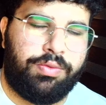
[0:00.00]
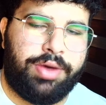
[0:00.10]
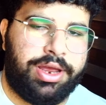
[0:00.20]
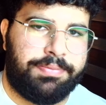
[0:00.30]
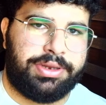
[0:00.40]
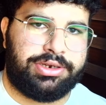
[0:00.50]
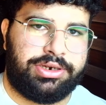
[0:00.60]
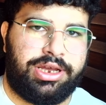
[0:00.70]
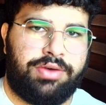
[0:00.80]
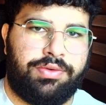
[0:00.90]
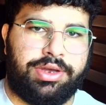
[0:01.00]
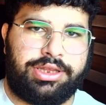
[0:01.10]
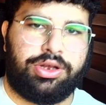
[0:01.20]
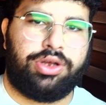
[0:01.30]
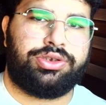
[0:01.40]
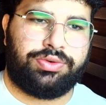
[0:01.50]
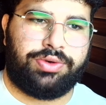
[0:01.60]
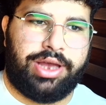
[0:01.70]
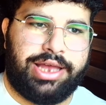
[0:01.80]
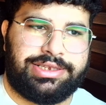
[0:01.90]
way better now. It
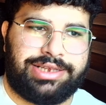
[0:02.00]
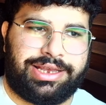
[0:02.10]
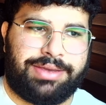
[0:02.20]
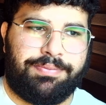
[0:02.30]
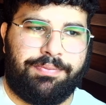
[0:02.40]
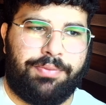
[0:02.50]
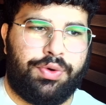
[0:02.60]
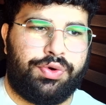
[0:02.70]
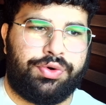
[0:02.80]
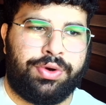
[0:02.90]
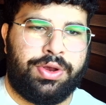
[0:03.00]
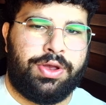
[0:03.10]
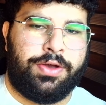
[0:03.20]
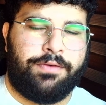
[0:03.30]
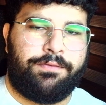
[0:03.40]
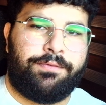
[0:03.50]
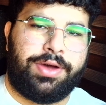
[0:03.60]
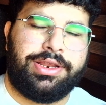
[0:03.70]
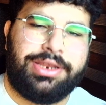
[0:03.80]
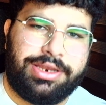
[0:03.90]
also adds like more
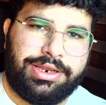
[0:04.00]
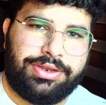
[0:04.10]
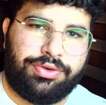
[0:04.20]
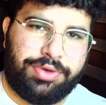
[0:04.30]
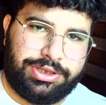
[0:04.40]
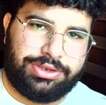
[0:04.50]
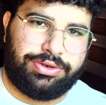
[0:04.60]
fun to it,